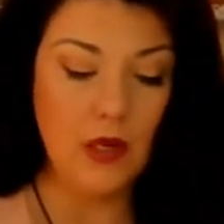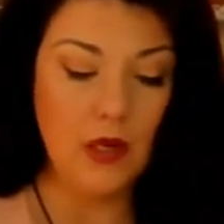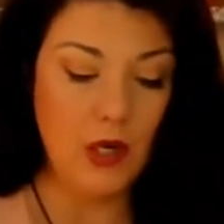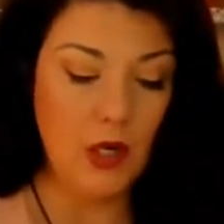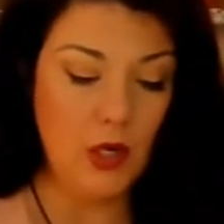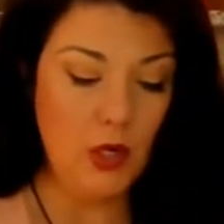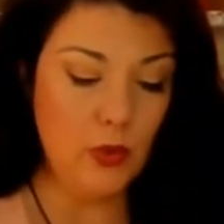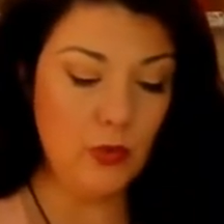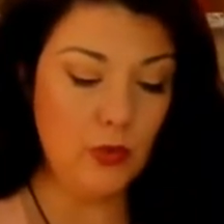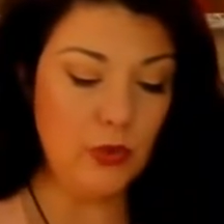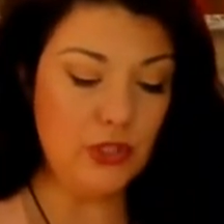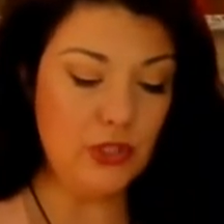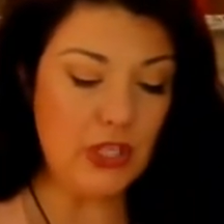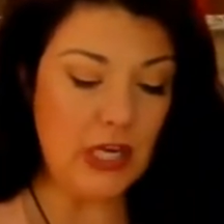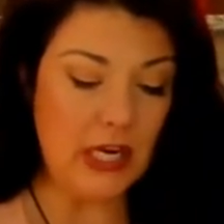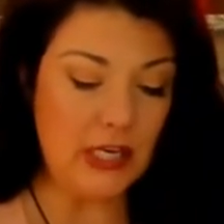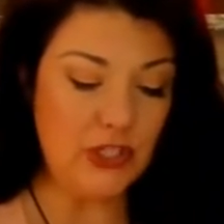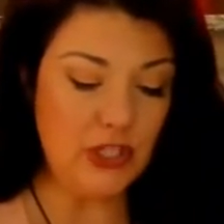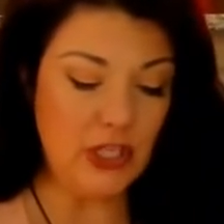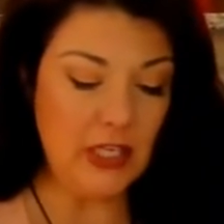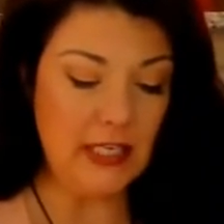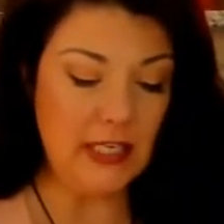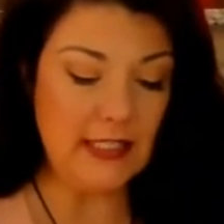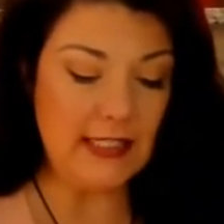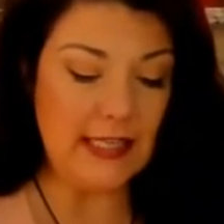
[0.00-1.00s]

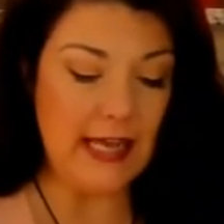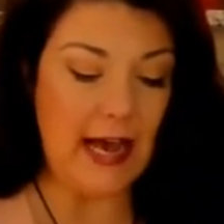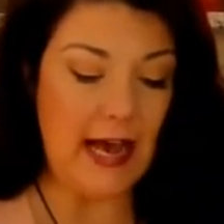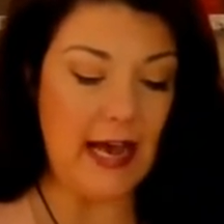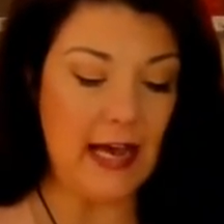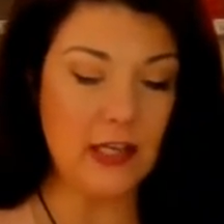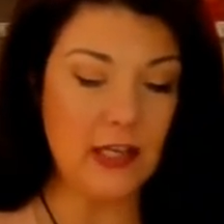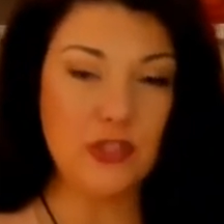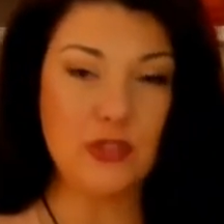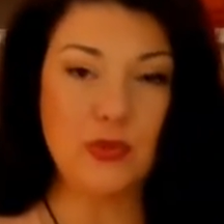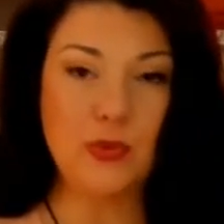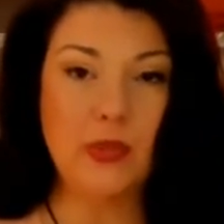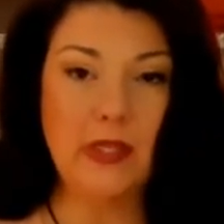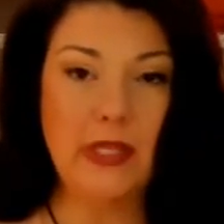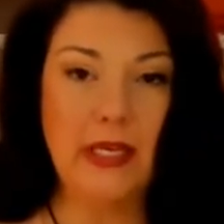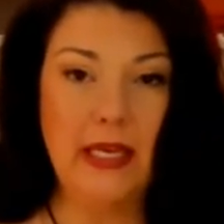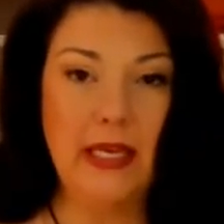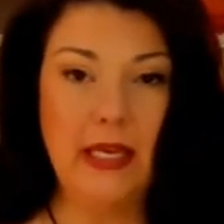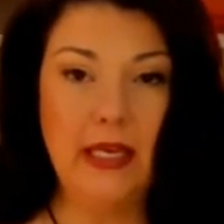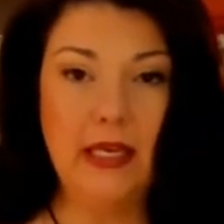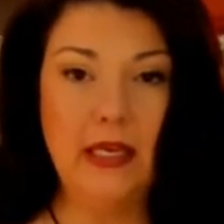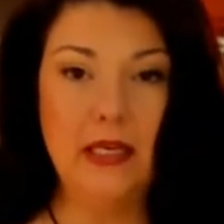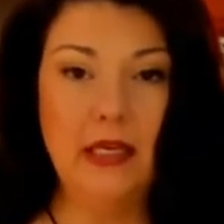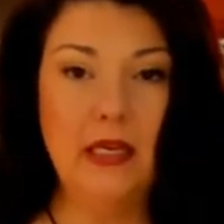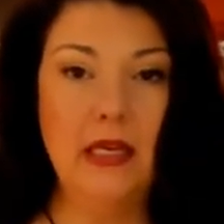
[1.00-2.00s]
Rejection is
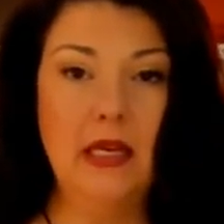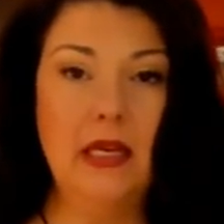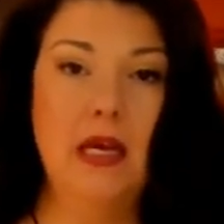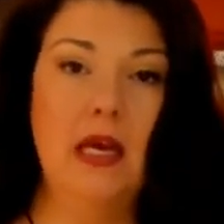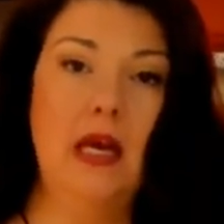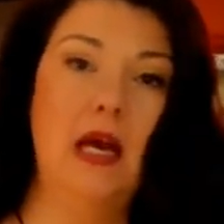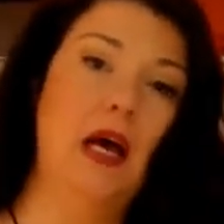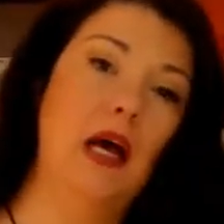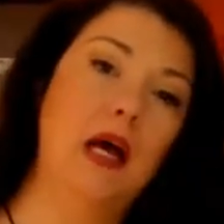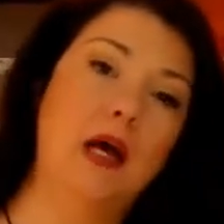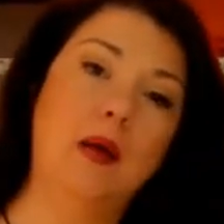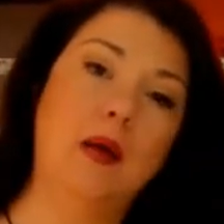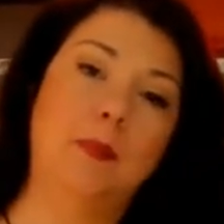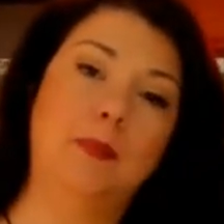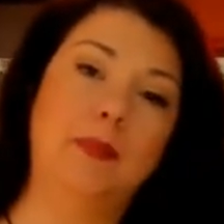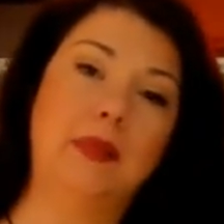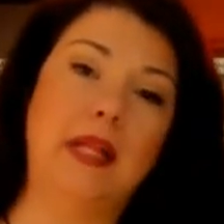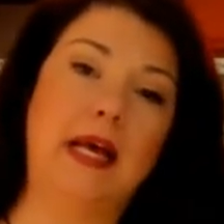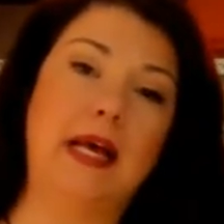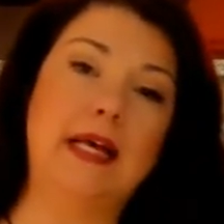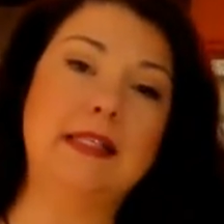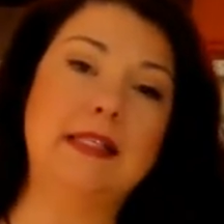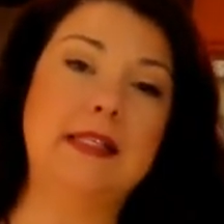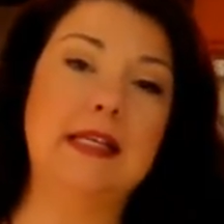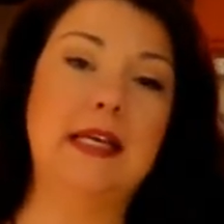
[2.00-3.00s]
actually a
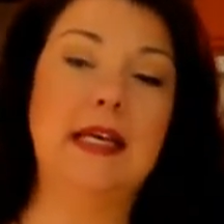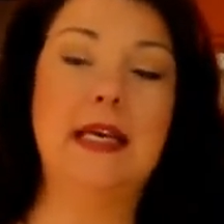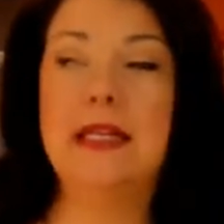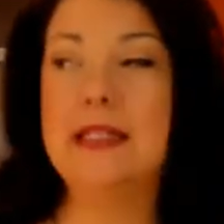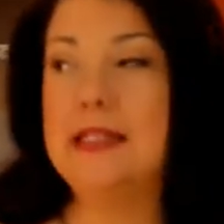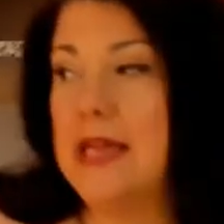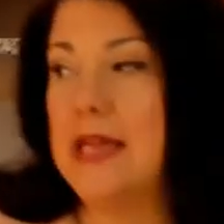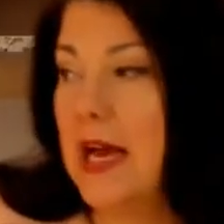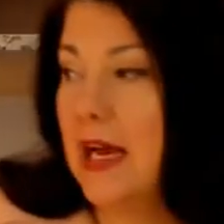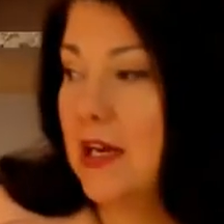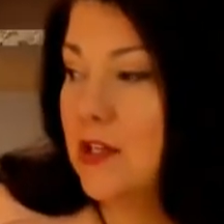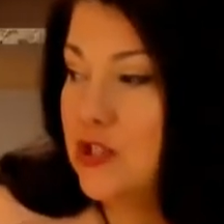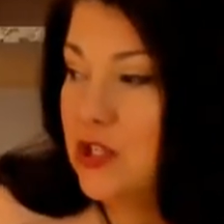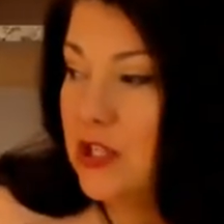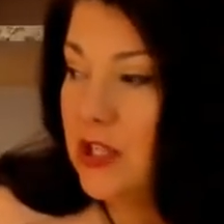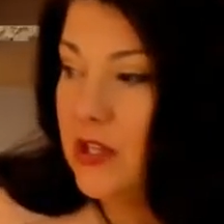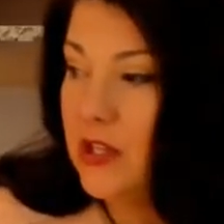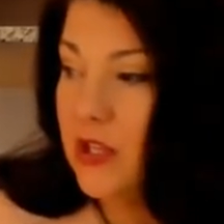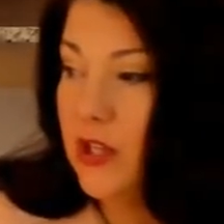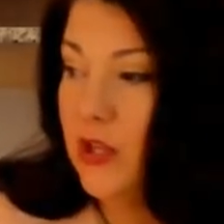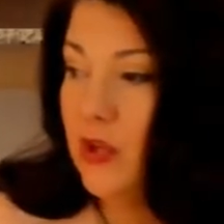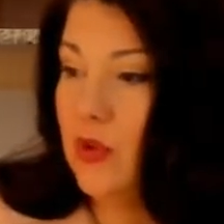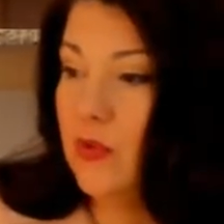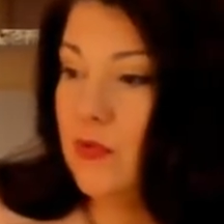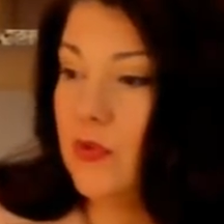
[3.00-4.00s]
blessing. It's actually the
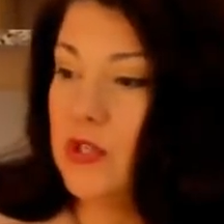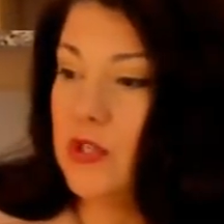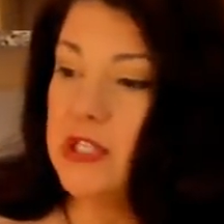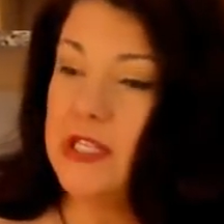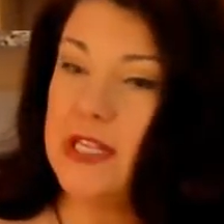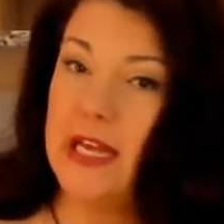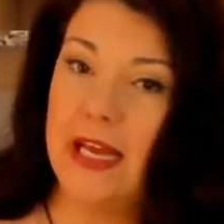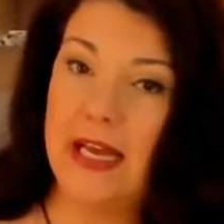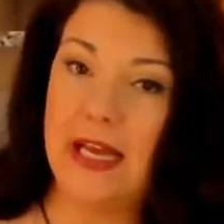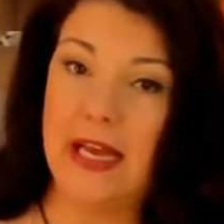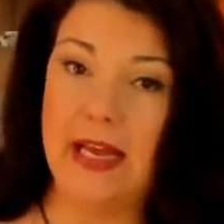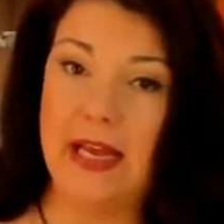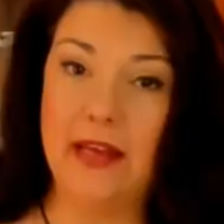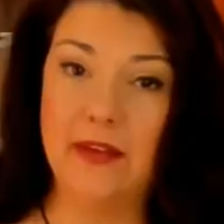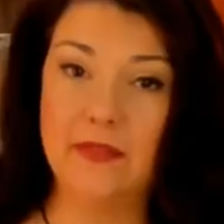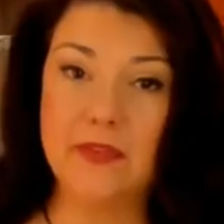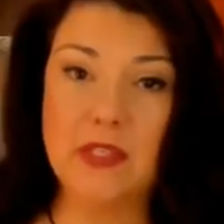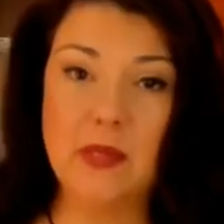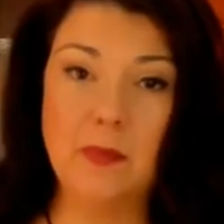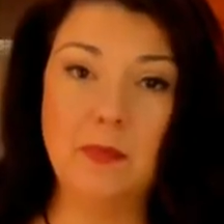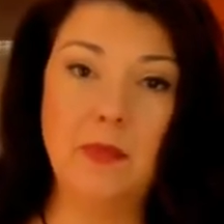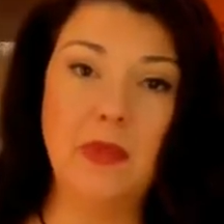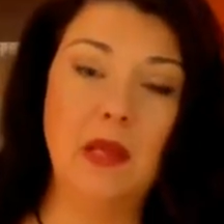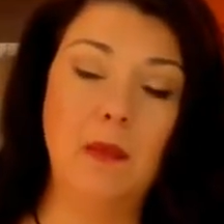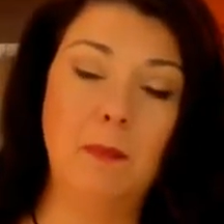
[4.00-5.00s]
universe saying, I have
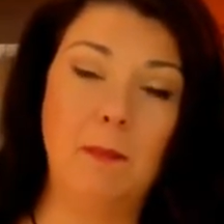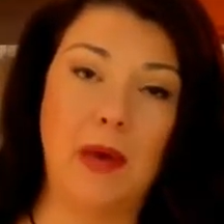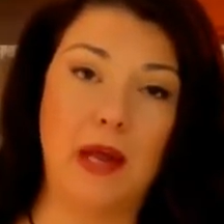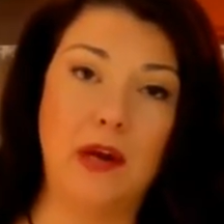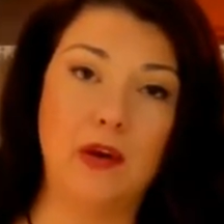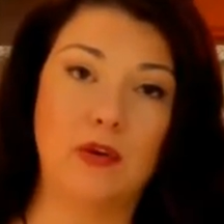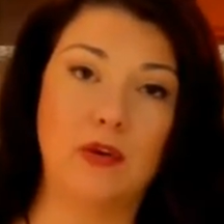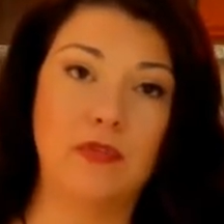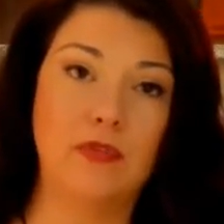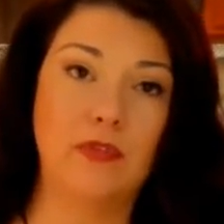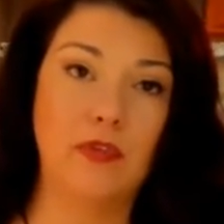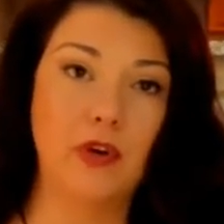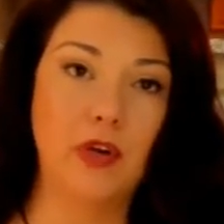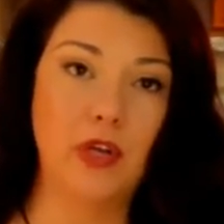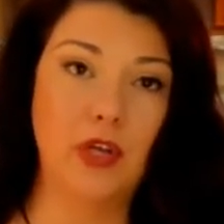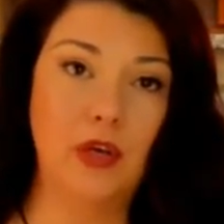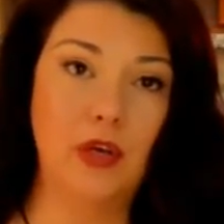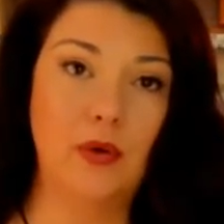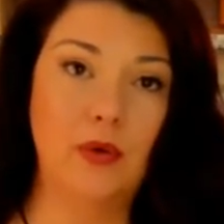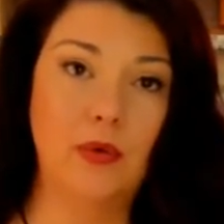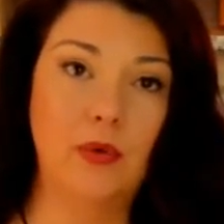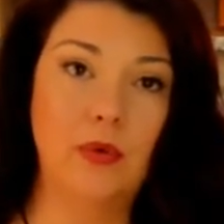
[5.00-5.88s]
something better for you.